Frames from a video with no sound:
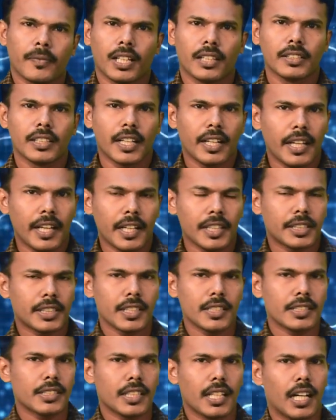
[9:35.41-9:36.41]
the
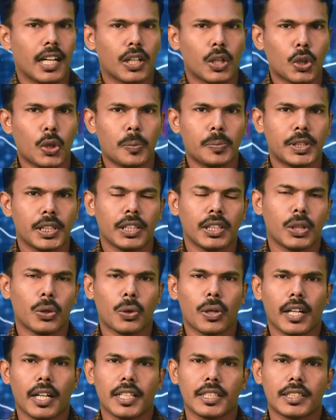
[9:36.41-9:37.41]
nations adopt
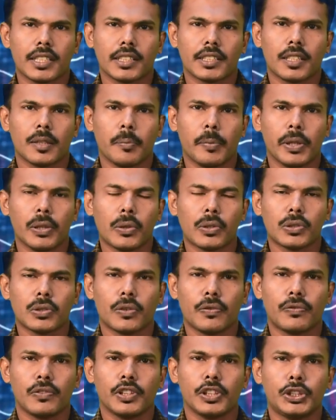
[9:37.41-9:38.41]
dollarization because
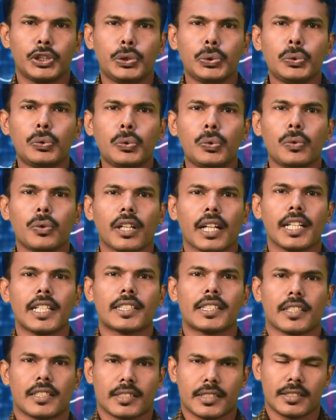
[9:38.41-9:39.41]
of 2
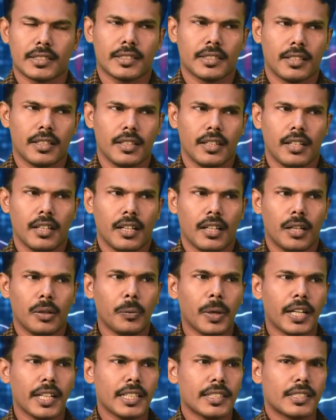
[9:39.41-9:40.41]
reasons.
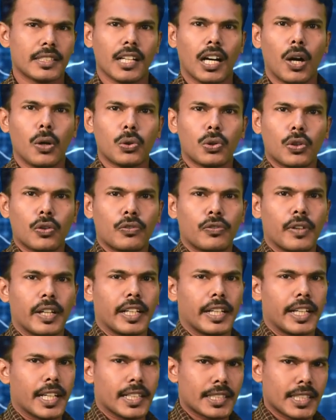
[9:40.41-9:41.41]
One is out of
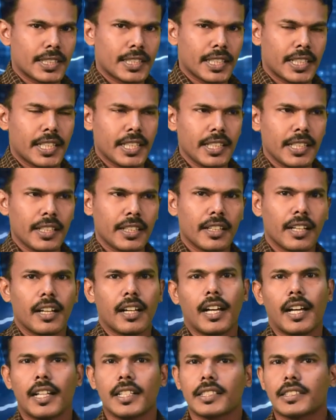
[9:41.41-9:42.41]
necessity,
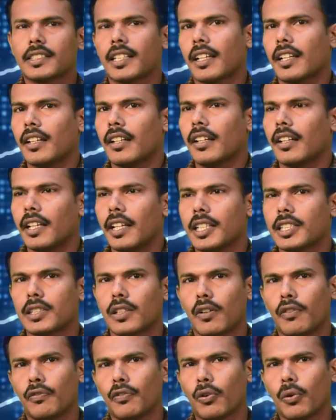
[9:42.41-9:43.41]
and second is
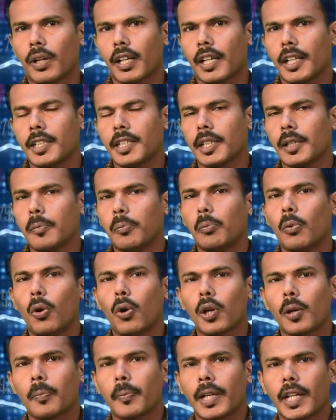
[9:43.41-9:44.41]
for getting
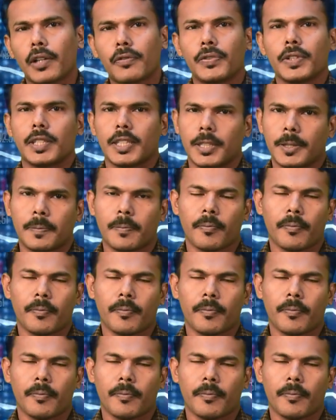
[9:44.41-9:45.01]
more benefit.